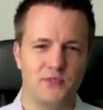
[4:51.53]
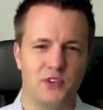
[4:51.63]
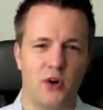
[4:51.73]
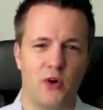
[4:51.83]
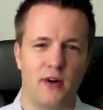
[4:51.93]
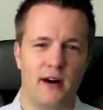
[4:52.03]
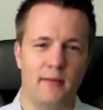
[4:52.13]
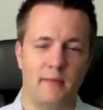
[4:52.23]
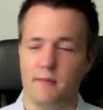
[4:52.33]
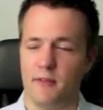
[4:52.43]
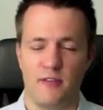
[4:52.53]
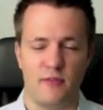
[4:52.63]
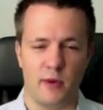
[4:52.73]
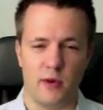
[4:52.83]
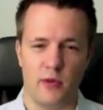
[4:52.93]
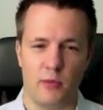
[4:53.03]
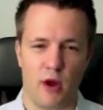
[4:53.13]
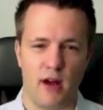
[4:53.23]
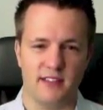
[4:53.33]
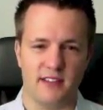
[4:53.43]
So I'm very familiar with the
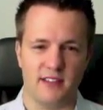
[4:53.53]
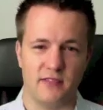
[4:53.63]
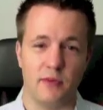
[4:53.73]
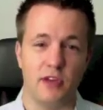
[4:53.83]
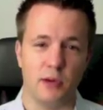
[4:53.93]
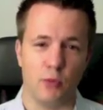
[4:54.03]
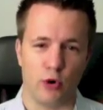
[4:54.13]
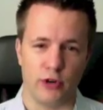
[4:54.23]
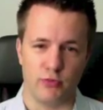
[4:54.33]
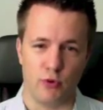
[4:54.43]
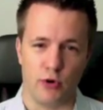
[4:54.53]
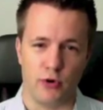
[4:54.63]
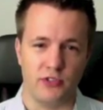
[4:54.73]
process of being a mortgage broker.